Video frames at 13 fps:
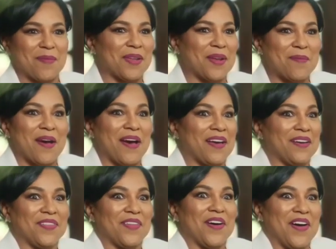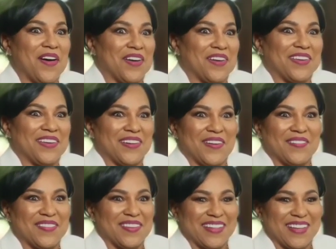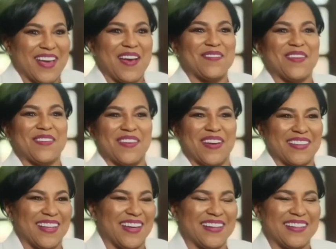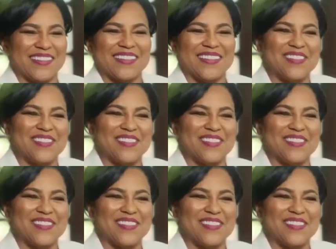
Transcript: I'm high on the hog. I'm really happy about that,